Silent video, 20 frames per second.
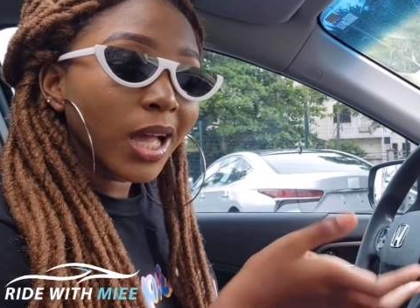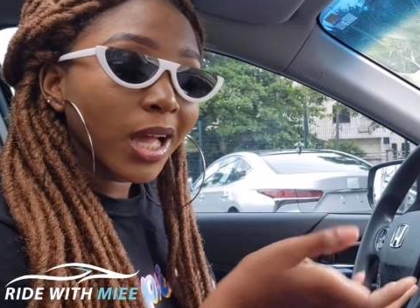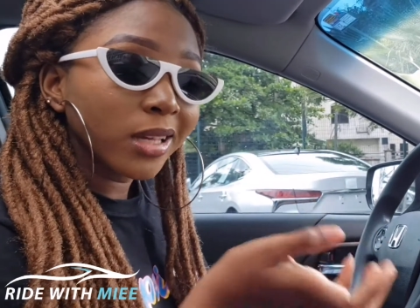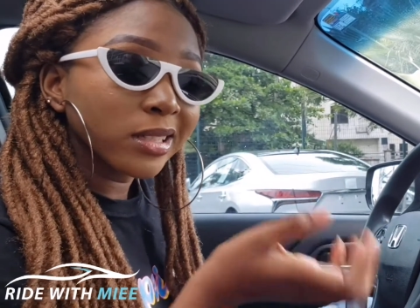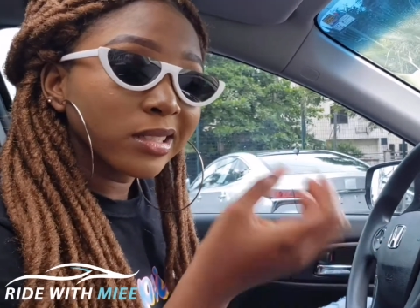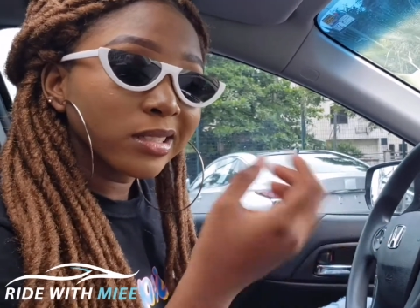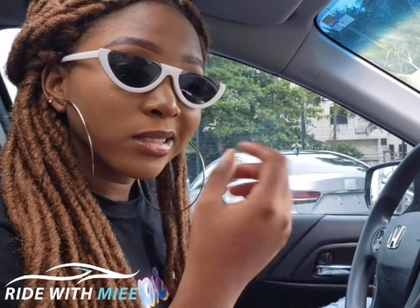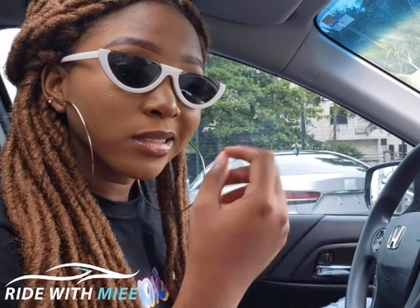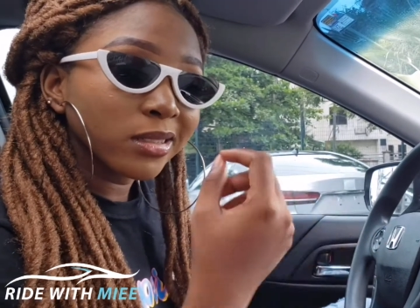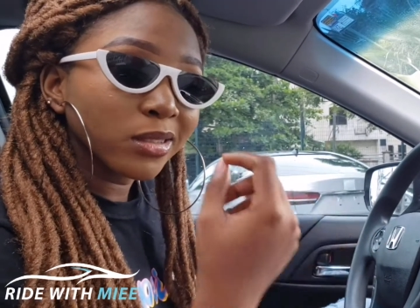
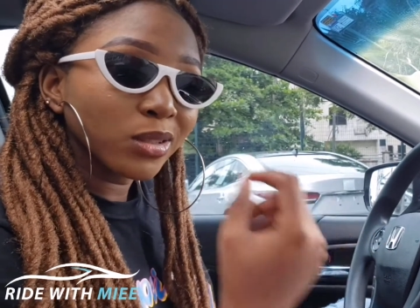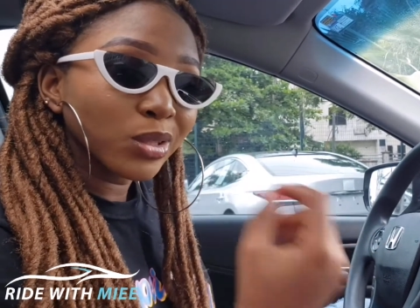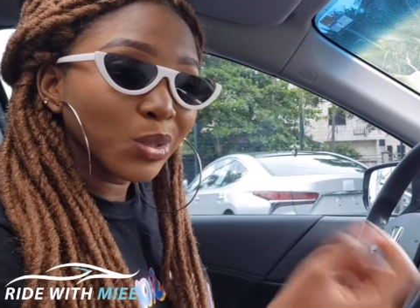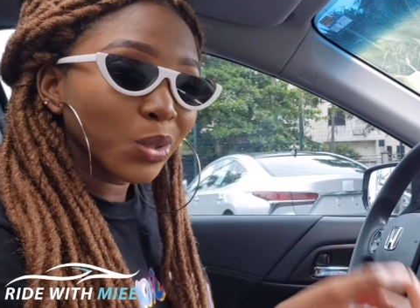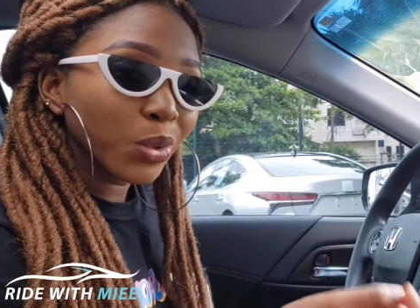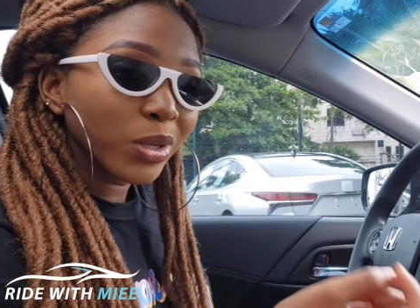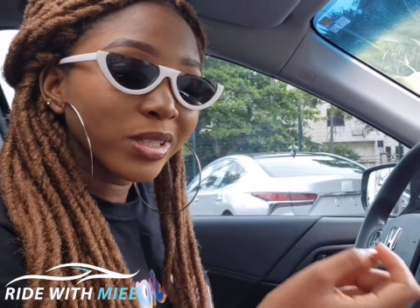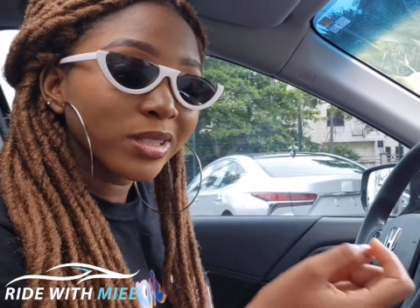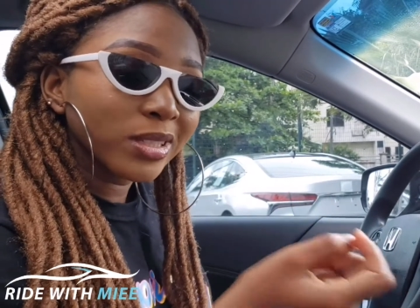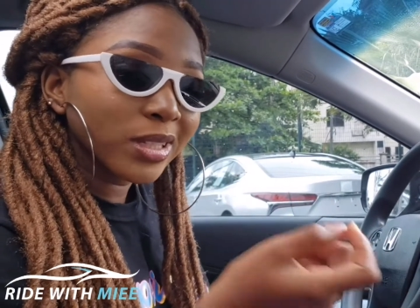has the
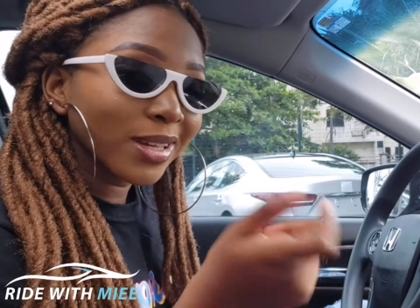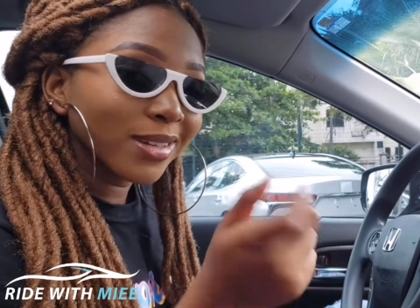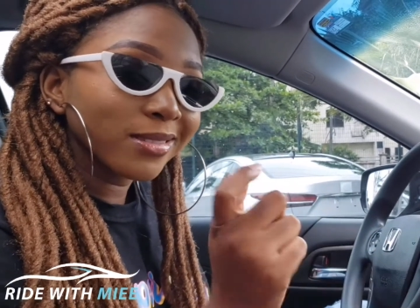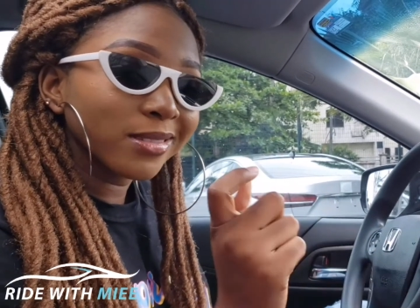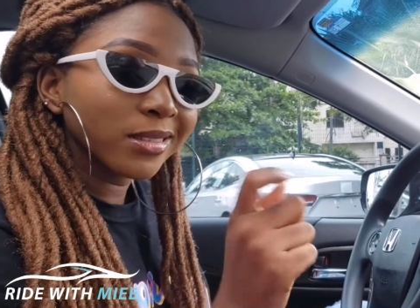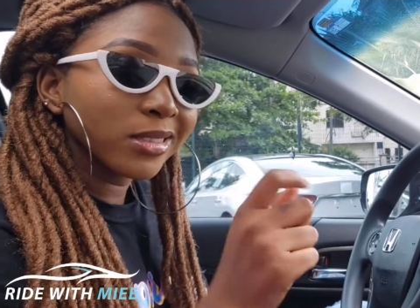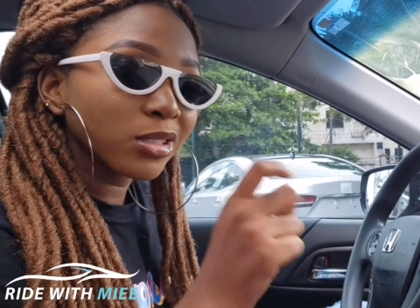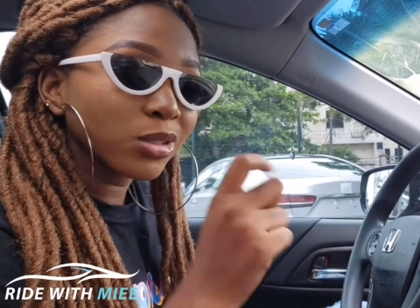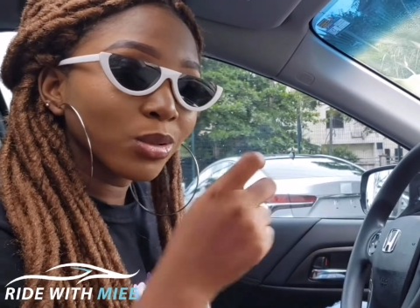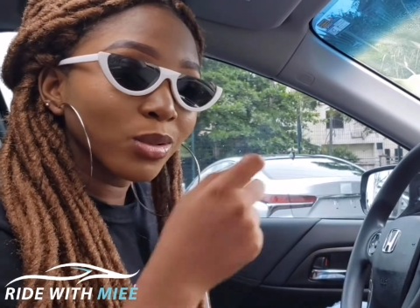noise
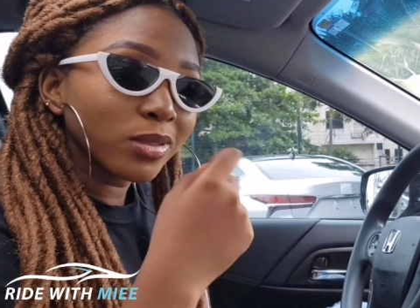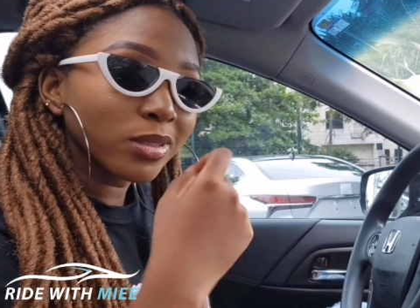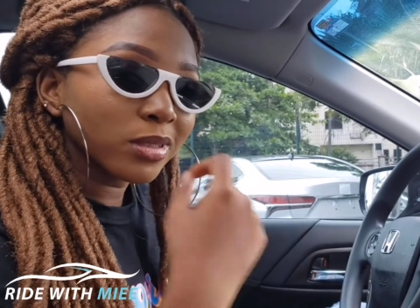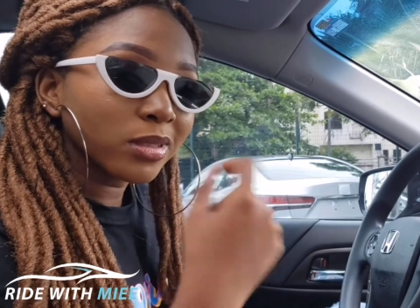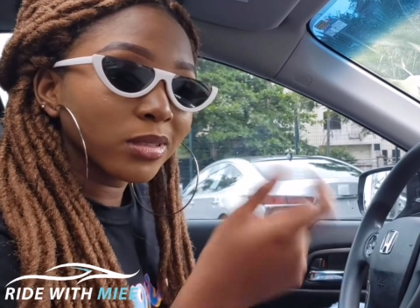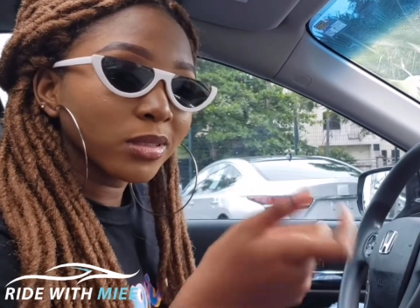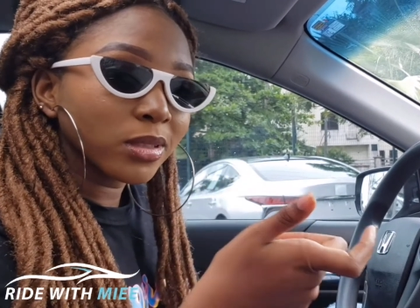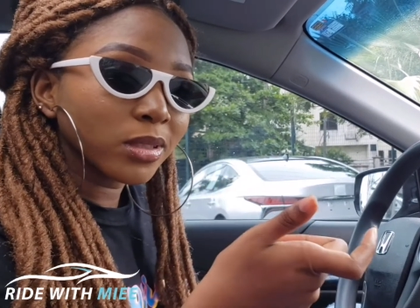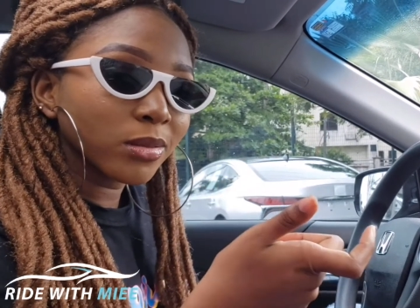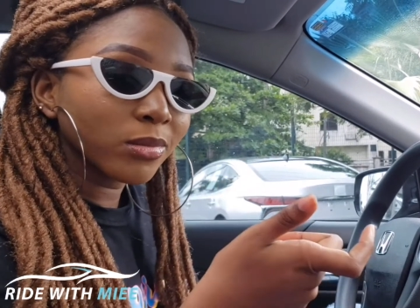cancellation
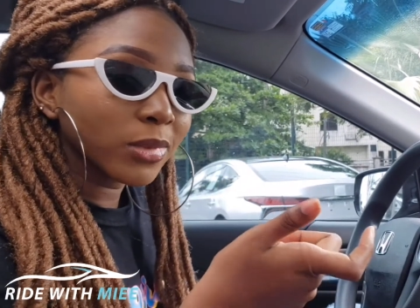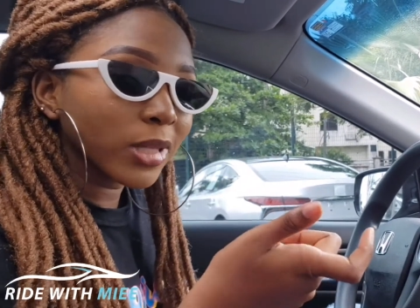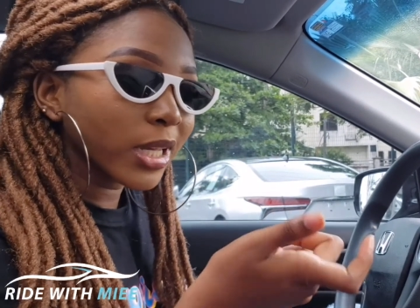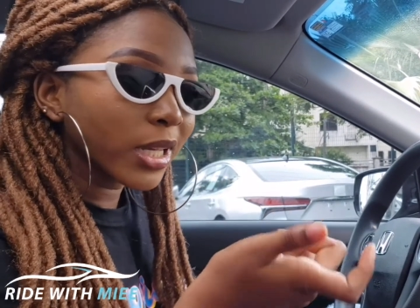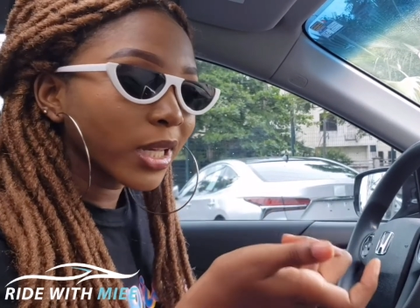system.